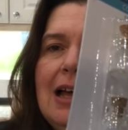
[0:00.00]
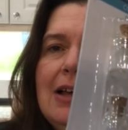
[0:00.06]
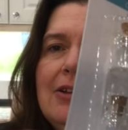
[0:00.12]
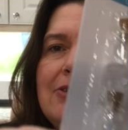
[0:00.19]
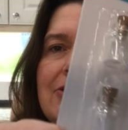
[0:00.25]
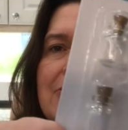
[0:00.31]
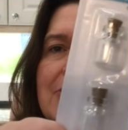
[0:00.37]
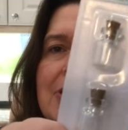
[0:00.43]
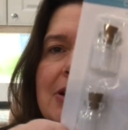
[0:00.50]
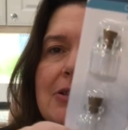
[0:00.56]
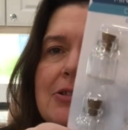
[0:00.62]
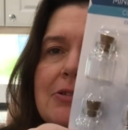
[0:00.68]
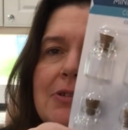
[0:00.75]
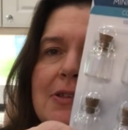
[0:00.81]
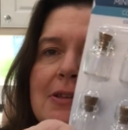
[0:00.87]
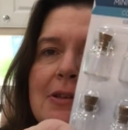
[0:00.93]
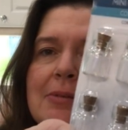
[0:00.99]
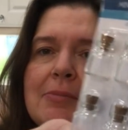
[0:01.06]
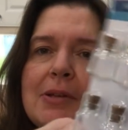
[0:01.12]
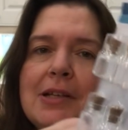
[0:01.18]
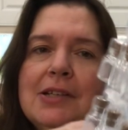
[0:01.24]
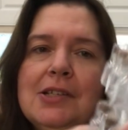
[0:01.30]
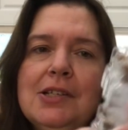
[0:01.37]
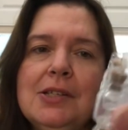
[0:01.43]
I don't know what I'll do with them,
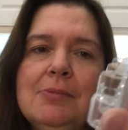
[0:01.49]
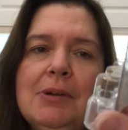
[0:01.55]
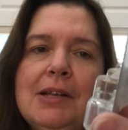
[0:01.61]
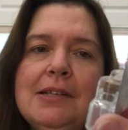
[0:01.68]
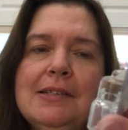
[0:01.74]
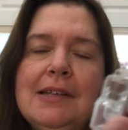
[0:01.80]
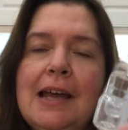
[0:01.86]
but I just wanted